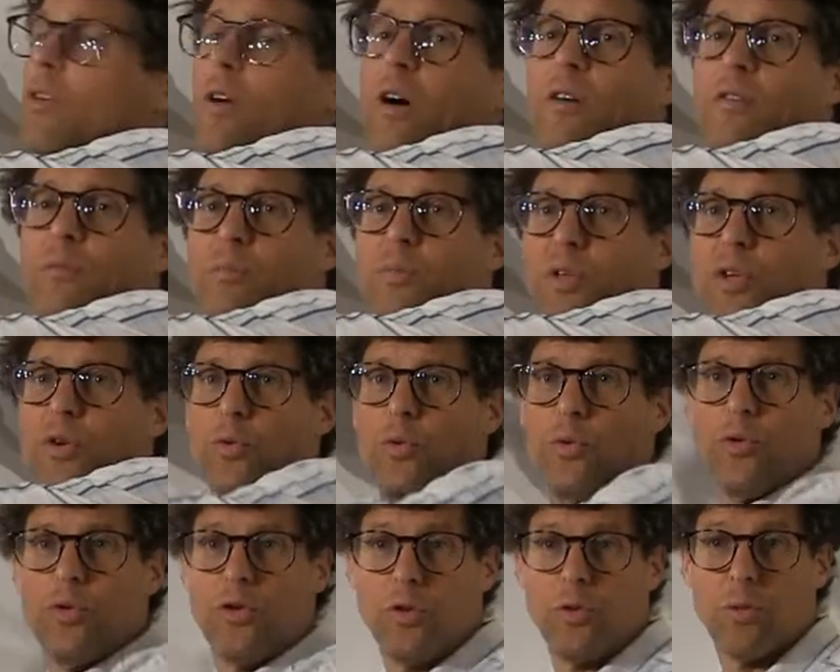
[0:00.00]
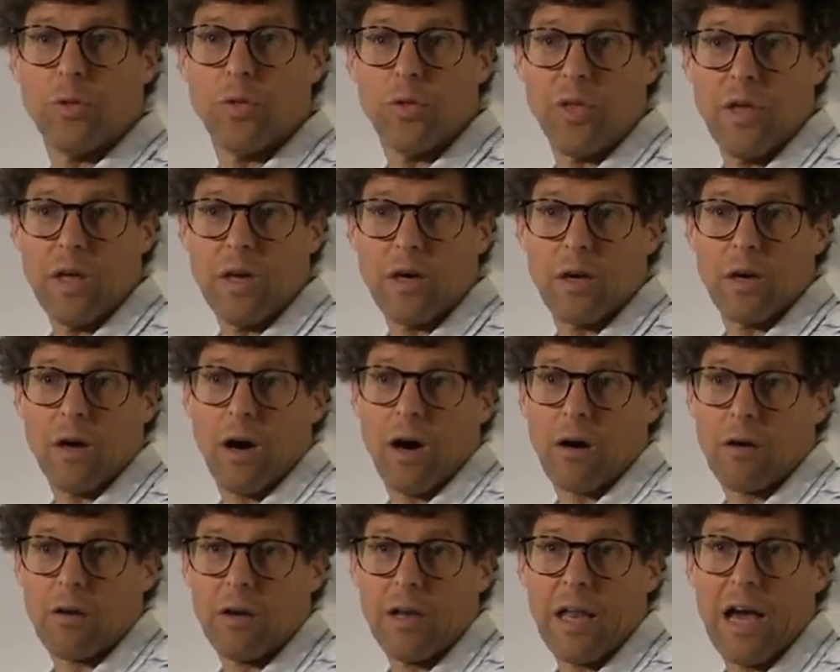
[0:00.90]
of mu do you think
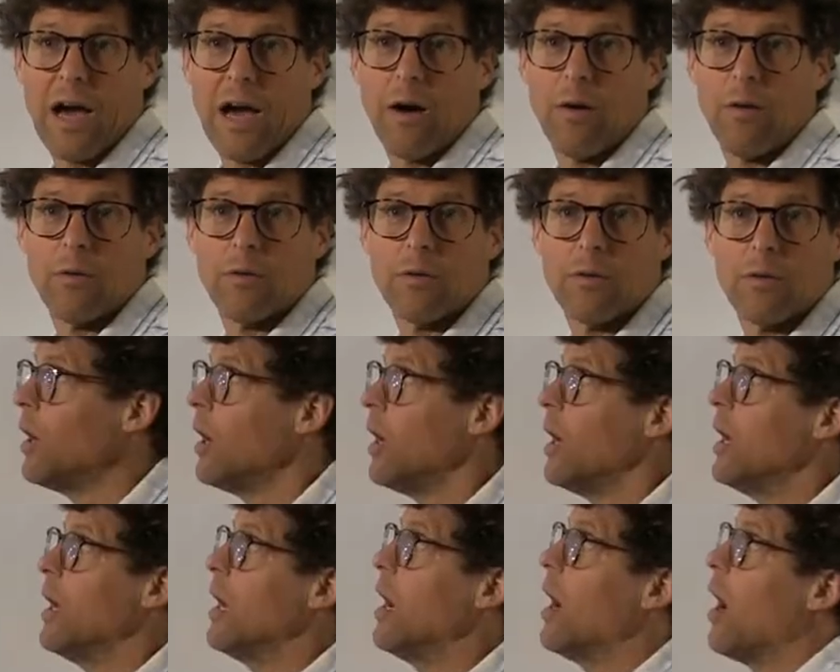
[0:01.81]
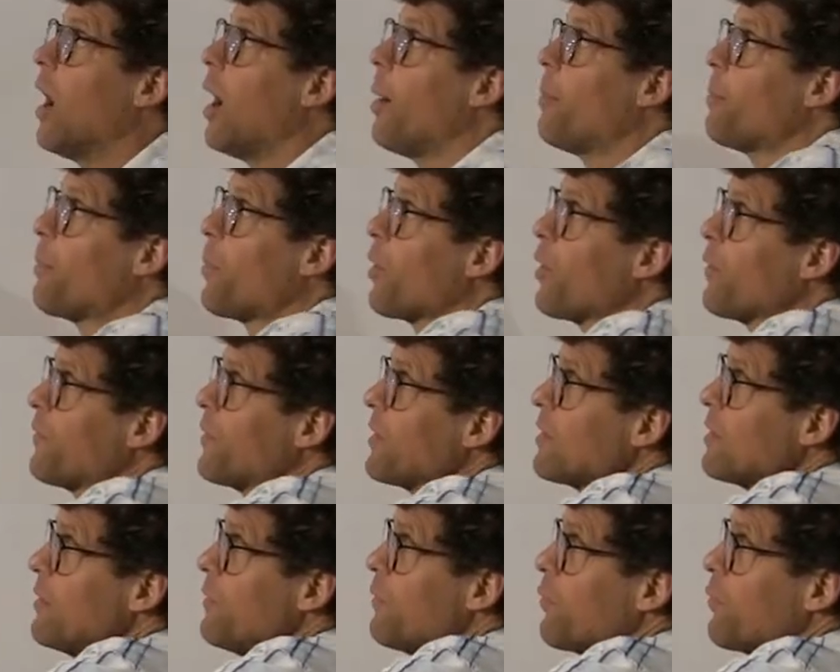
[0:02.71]
are allowed? A perfectly